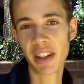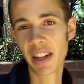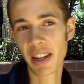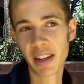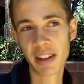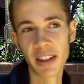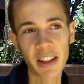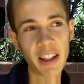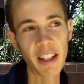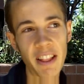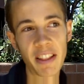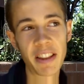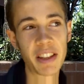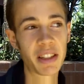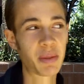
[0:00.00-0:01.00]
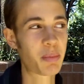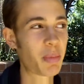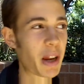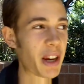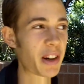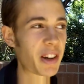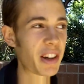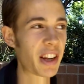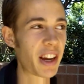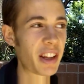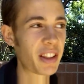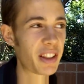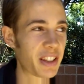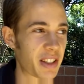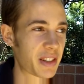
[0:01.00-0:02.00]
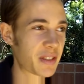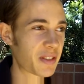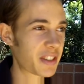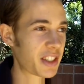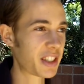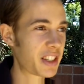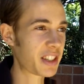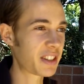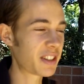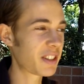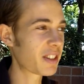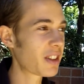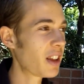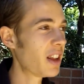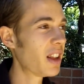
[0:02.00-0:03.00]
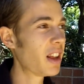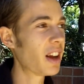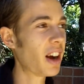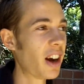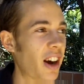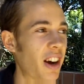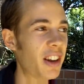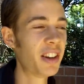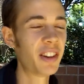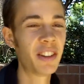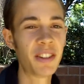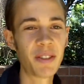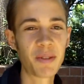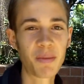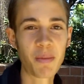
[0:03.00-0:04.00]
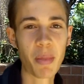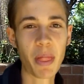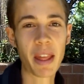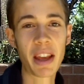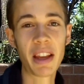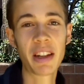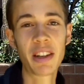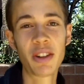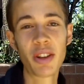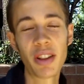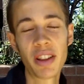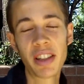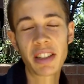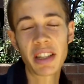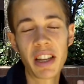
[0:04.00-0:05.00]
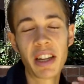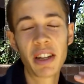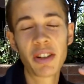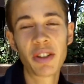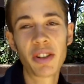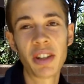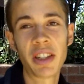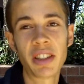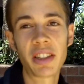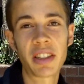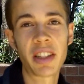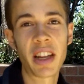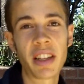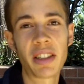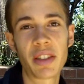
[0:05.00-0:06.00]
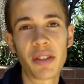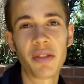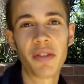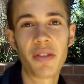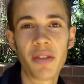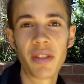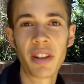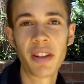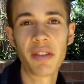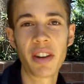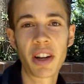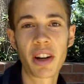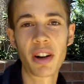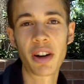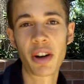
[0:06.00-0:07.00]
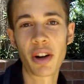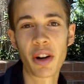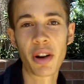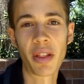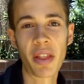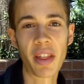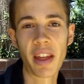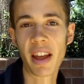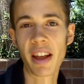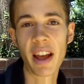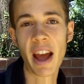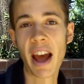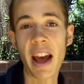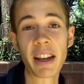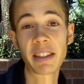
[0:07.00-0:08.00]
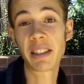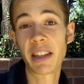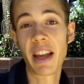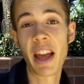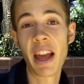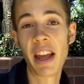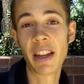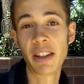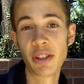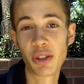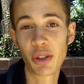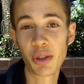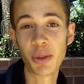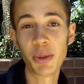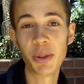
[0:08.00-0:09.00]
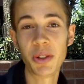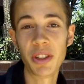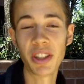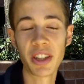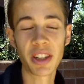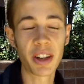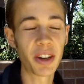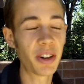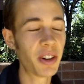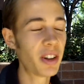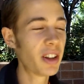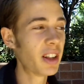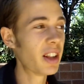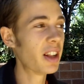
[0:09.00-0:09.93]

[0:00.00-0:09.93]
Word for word: Like, this paradigm, this un, ig, this ignorant sense of living on Earth has to end soon. You know.